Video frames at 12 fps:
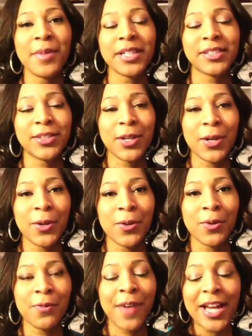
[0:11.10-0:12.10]

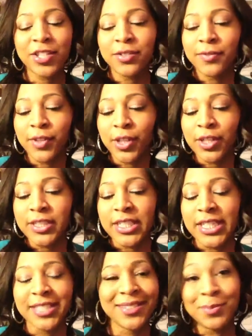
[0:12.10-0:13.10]
So Fashion Flirt
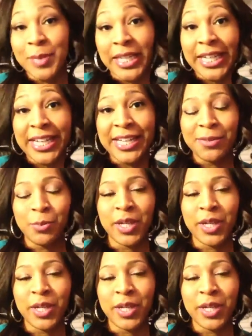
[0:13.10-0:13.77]
is me